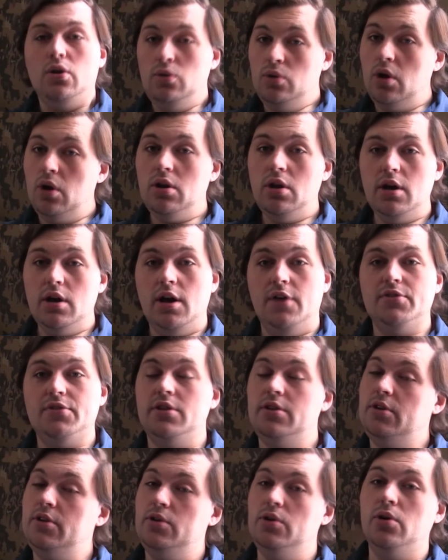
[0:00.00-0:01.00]
Not long
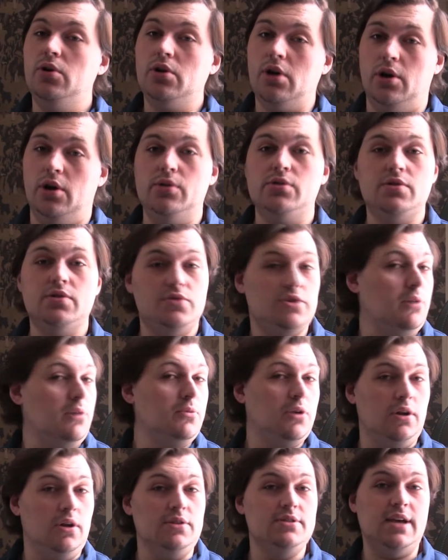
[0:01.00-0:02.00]
after the New York hoax of
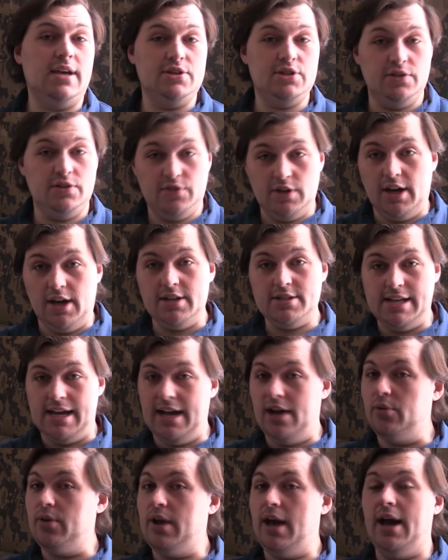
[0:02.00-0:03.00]
Tom Collins actually died
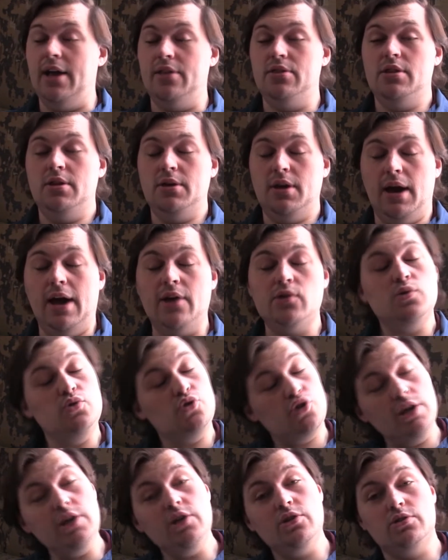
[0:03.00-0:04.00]
down and the
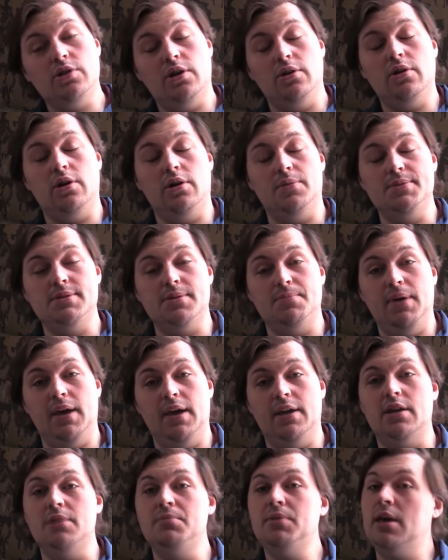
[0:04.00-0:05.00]
actual drink Tom Collins
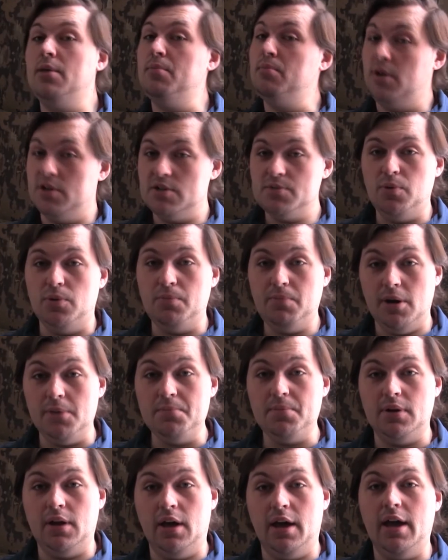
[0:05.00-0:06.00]
appeared and became much more
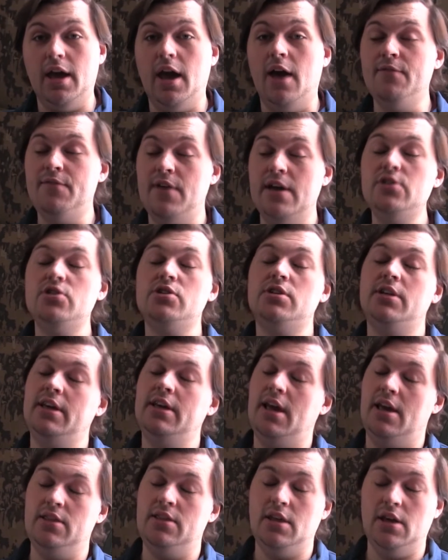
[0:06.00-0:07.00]
popular,
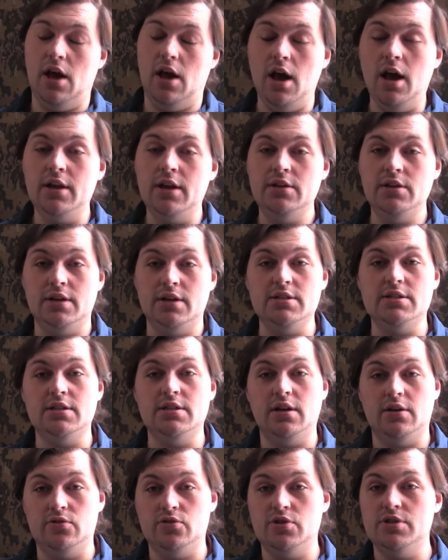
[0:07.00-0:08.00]
eventually in the early
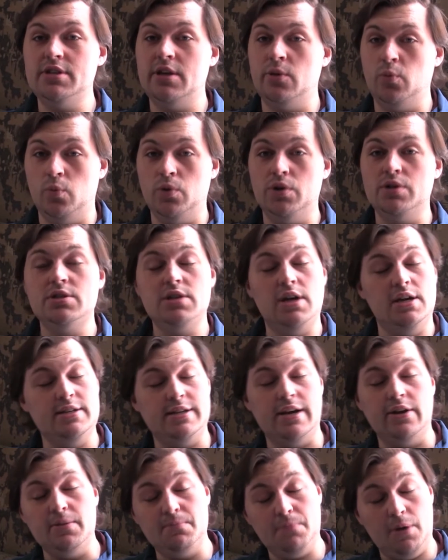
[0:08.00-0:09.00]
1900s it would die
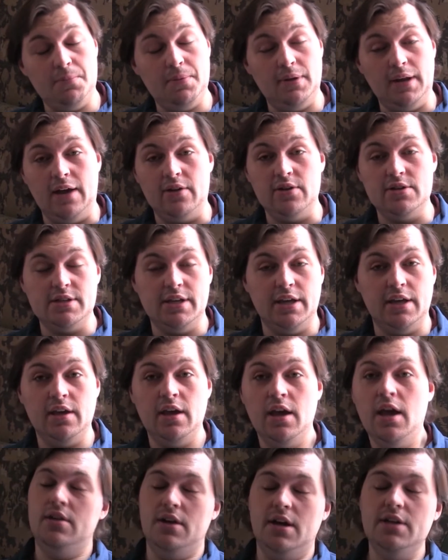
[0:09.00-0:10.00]
down in popularity.
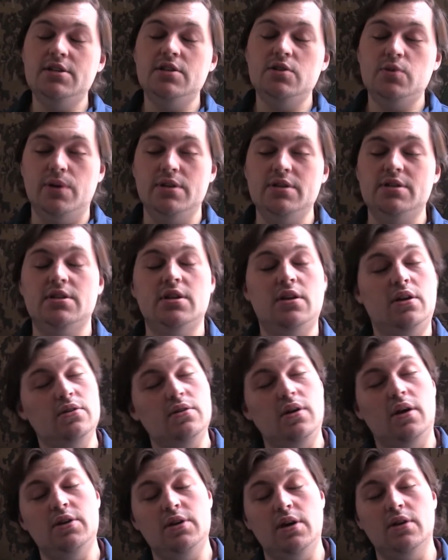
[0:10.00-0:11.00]
In the
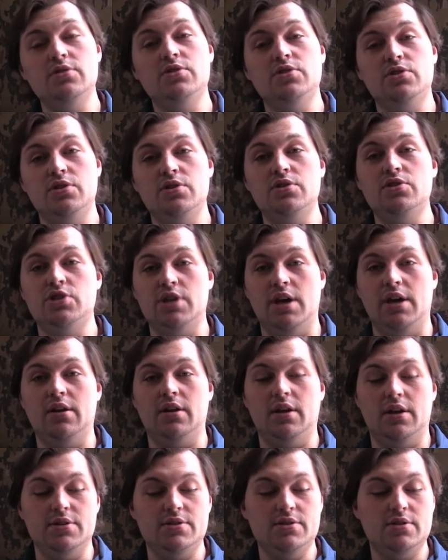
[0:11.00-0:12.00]
1920s, a young student
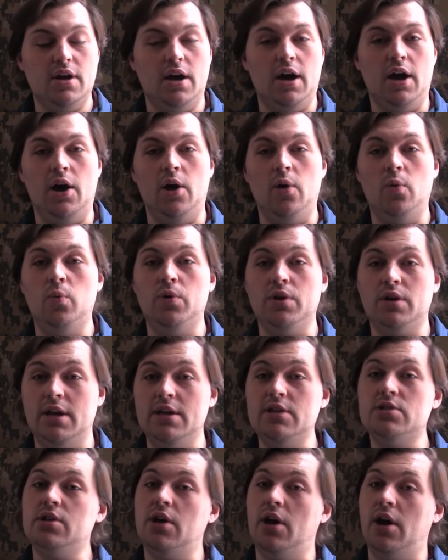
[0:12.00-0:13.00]
journalist would
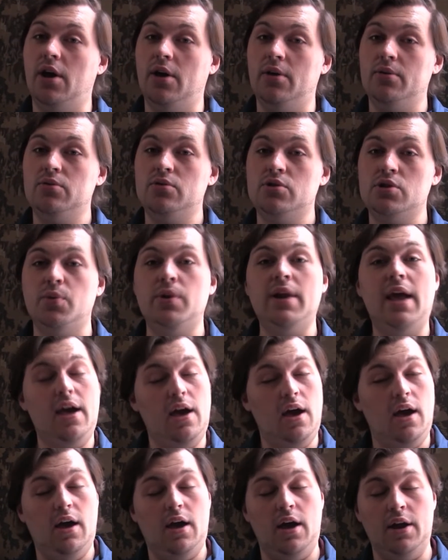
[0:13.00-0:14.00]
later do
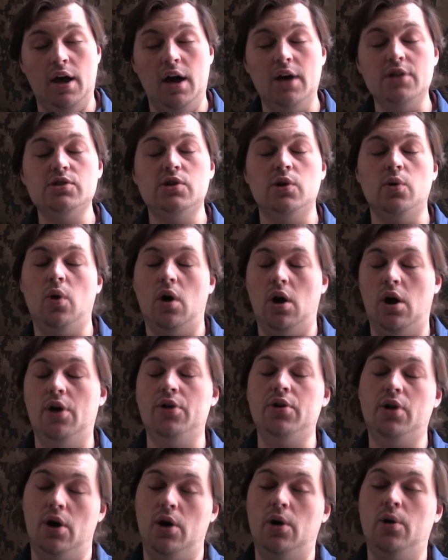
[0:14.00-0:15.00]
an article
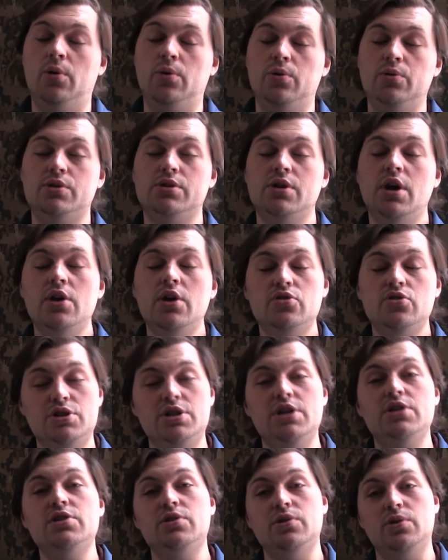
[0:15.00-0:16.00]
on old
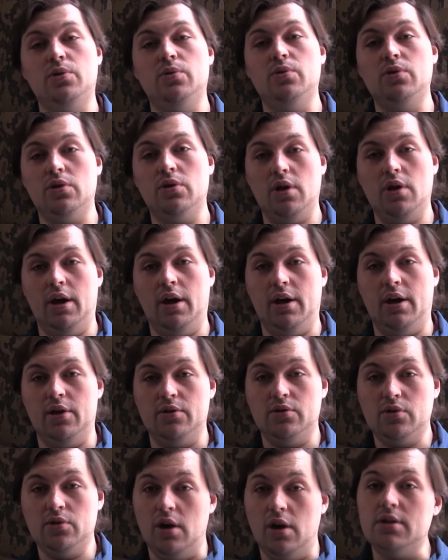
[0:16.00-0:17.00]
traditional
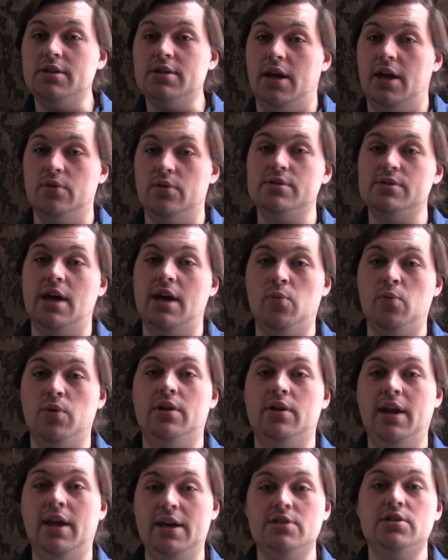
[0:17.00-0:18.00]
cocktails and
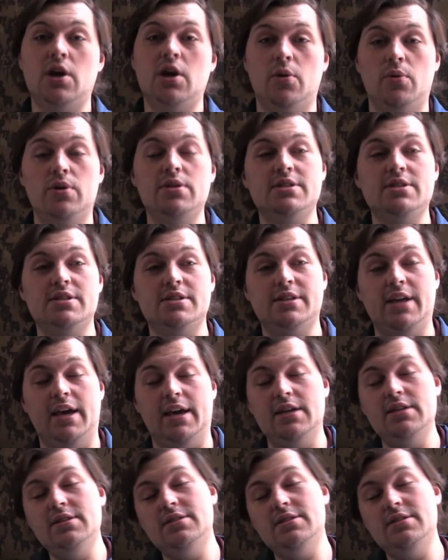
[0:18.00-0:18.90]
would later go on to state,